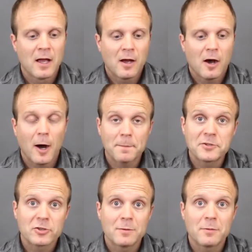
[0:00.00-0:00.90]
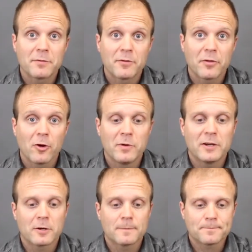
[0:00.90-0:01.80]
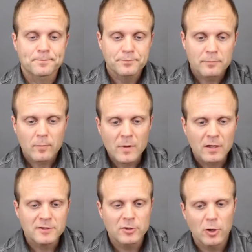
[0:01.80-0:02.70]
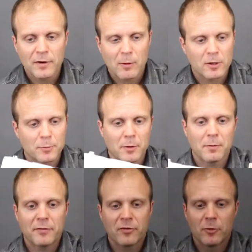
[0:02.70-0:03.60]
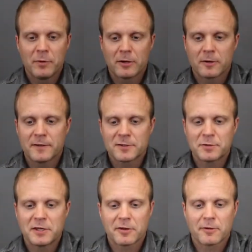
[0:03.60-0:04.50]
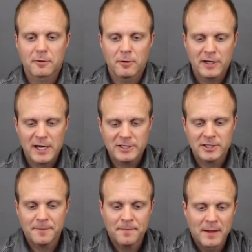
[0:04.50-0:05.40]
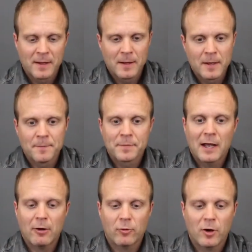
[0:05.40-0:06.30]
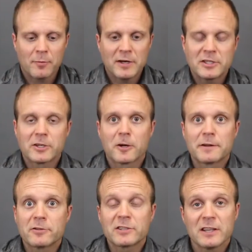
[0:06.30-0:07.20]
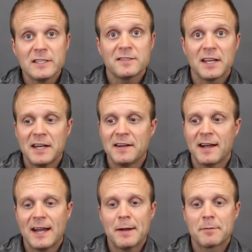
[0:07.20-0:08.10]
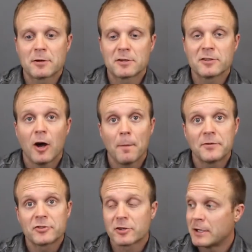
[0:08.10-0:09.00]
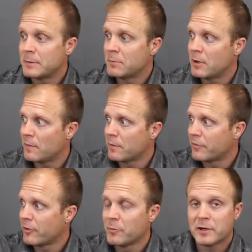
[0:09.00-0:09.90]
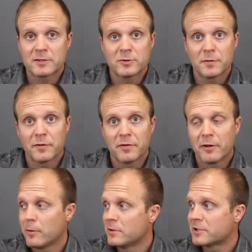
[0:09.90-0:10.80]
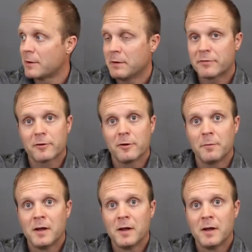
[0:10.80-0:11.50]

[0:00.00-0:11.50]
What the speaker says: upstream of the flow meter. So if I were to put my flow meter in this particular location, I would want to make sure there's at least 10 diameters upstream of the flow meter. So if the flow is coming from